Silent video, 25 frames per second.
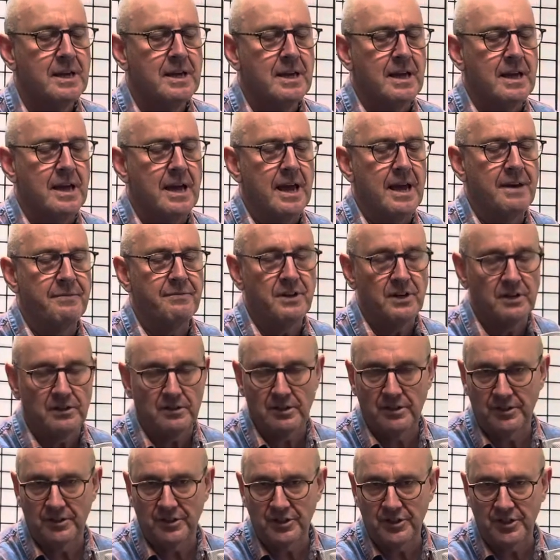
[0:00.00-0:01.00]
and they're
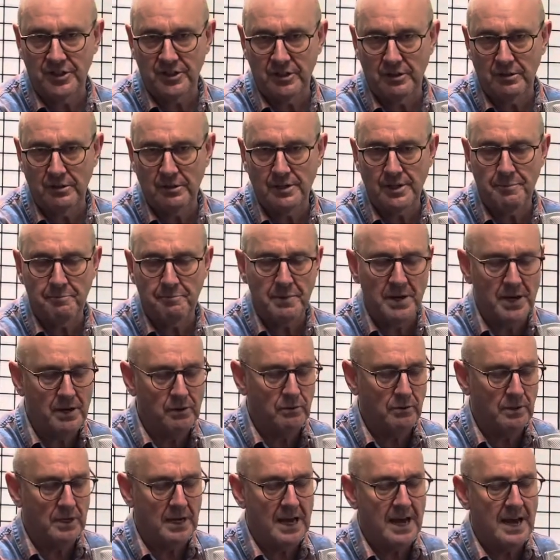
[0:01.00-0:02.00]
concerned
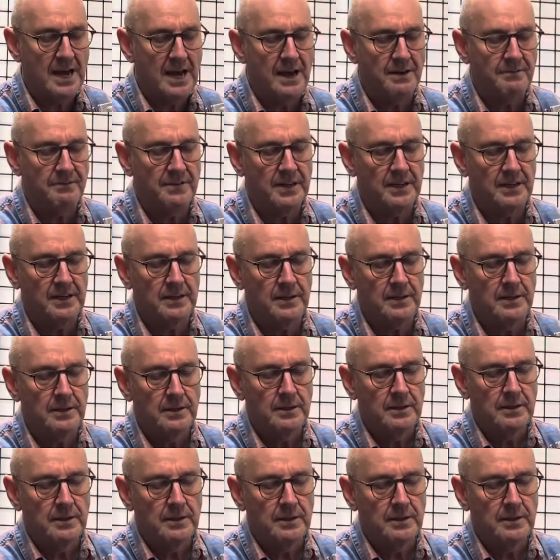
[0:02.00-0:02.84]
about having